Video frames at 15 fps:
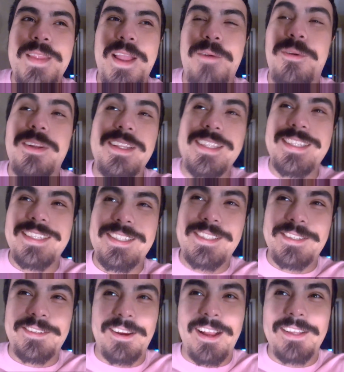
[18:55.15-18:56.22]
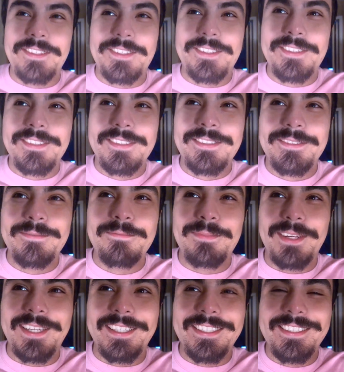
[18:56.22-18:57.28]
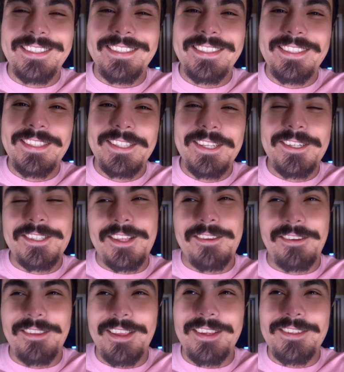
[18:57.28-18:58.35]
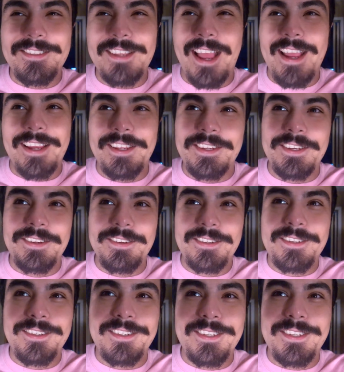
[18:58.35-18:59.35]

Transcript: I want to de-stress, but there's other things I could do to